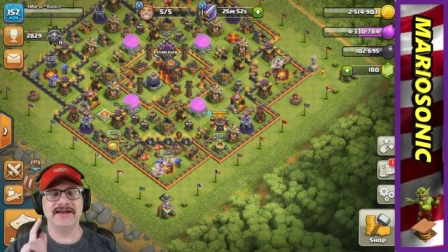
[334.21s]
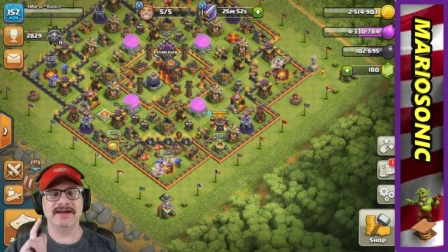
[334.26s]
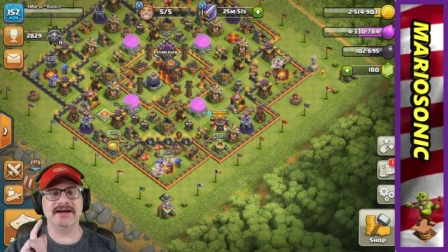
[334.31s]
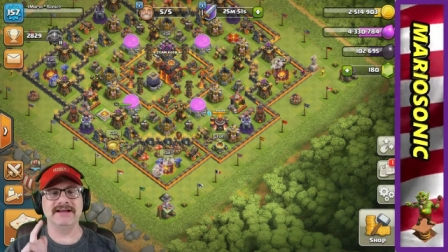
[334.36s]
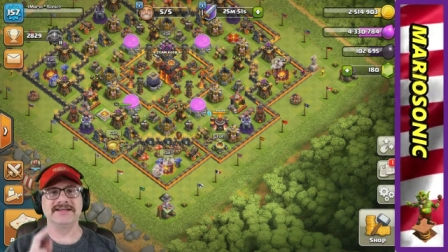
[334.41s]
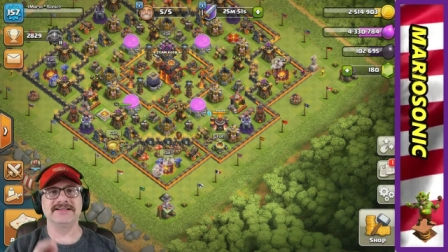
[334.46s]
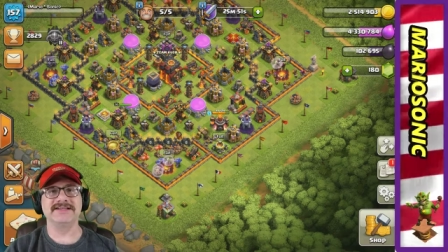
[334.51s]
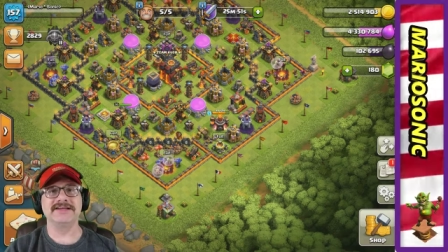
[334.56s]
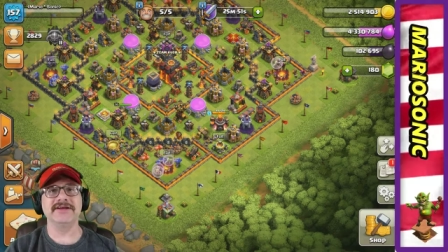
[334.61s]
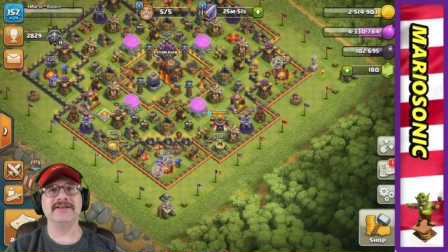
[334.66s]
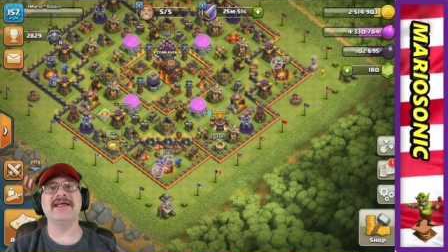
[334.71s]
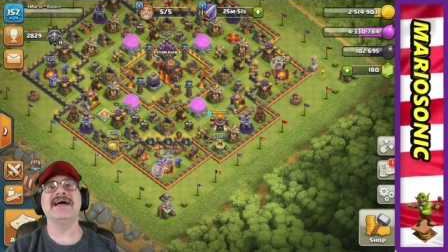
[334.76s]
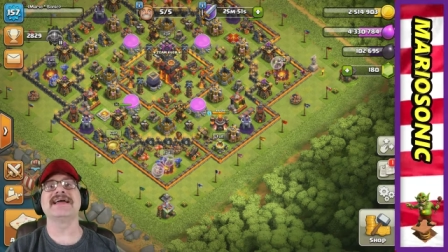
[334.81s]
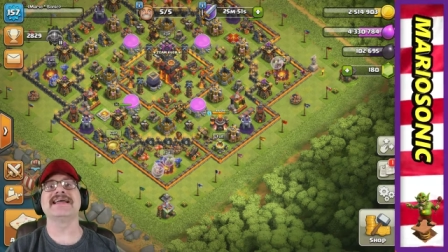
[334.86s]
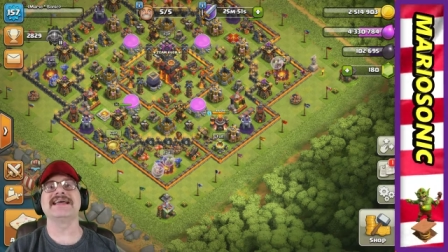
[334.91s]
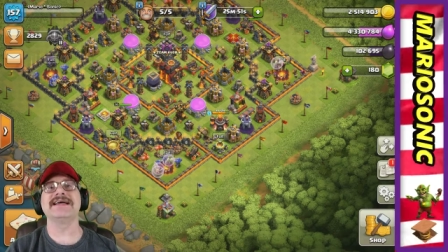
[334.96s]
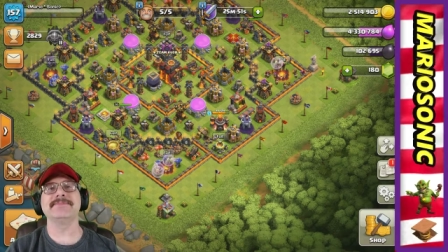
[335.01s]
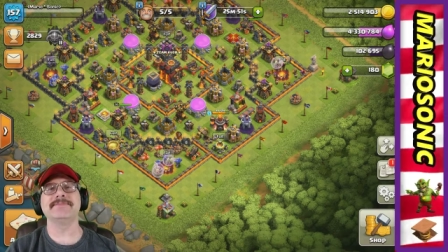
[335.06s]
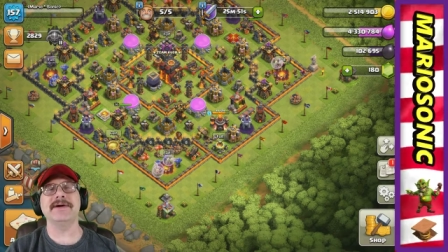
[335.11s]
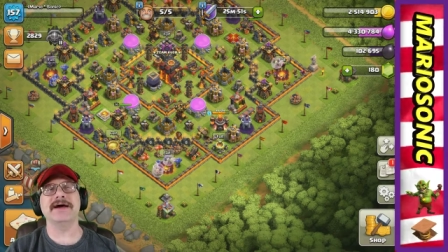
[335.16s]
until I
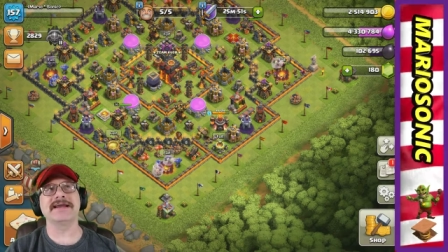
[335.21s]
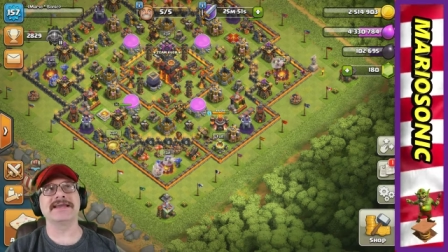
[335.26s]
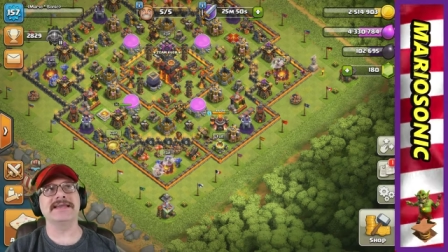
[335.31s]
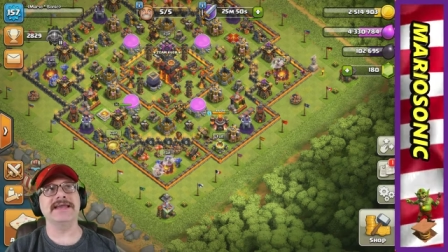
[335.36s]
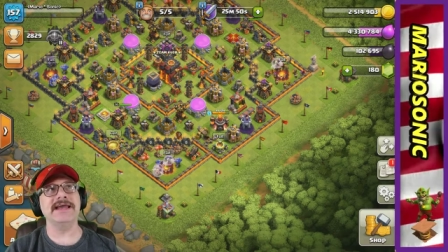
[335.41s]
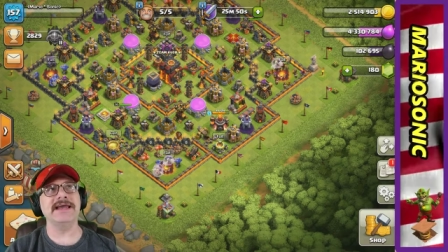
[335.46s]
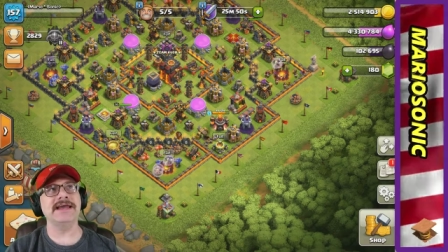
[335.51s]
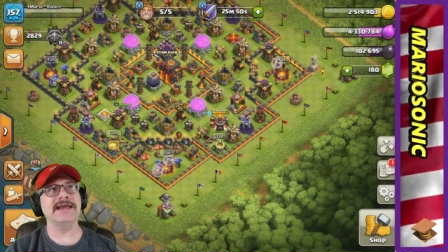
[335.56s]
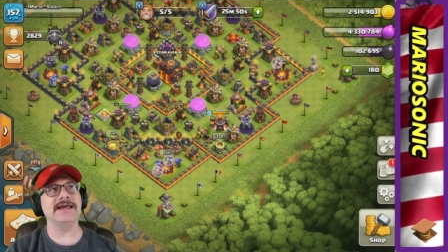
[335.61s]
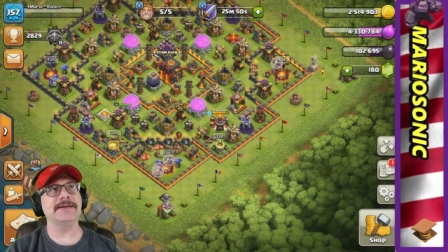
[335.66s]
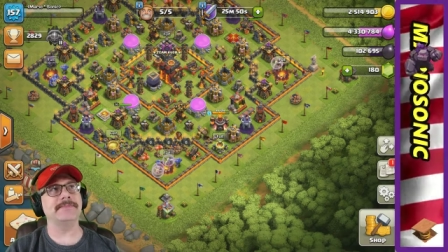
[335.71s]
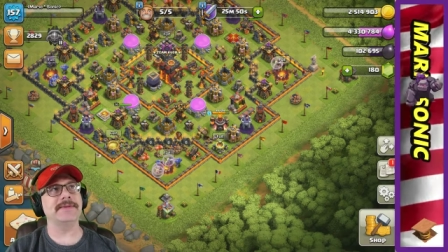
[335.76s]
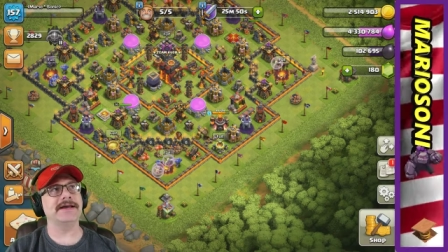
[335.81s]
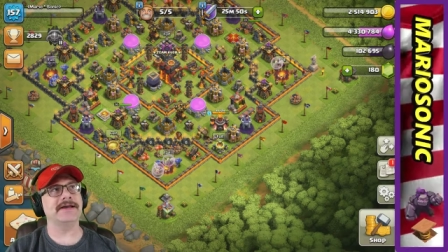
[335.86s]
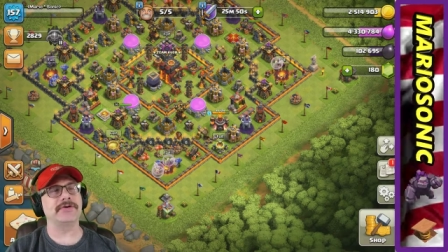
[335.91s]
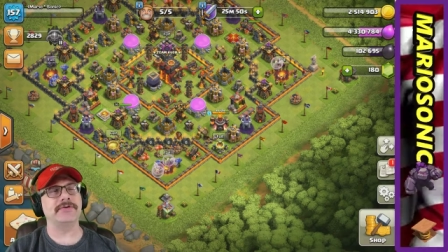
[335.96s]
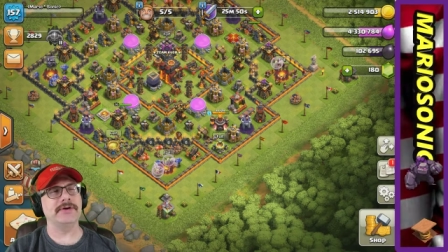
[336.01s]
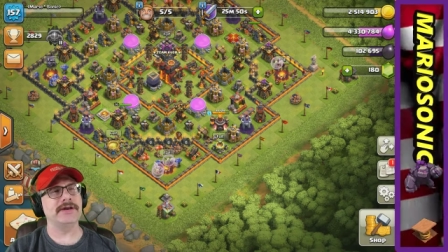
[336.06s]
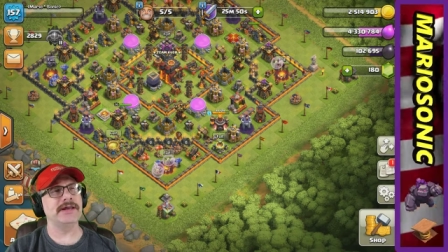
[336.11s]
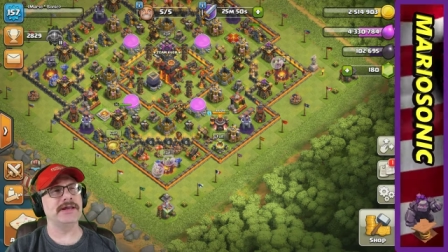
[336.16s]
get my king and my
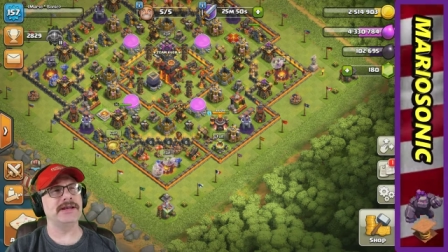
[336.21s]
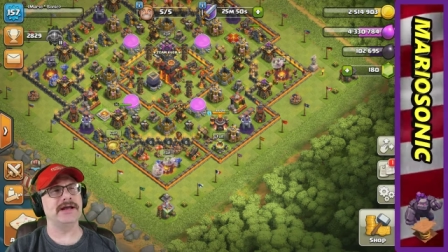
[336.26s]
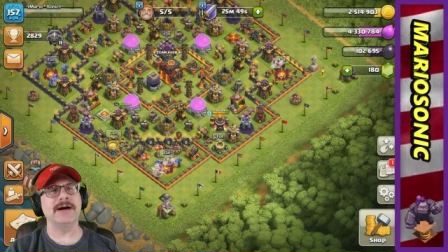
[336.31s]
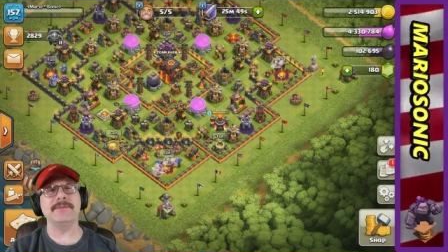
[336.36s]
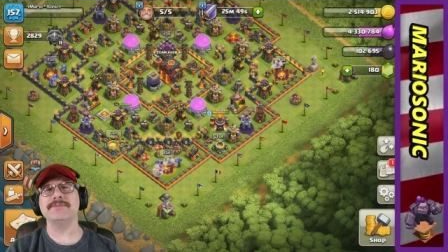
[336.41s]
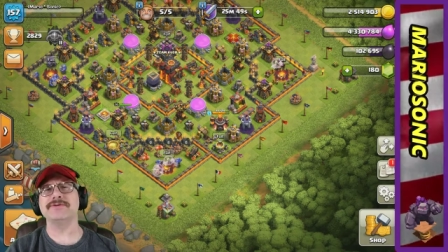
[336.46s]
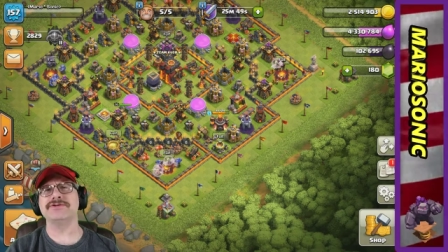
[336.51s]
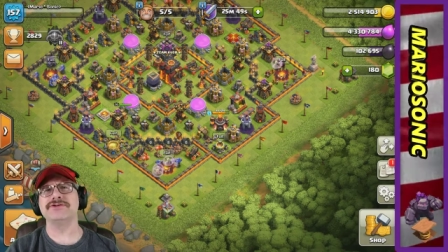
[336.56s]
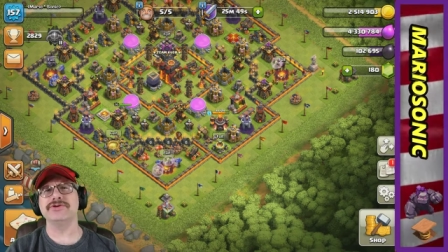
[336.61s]
queen up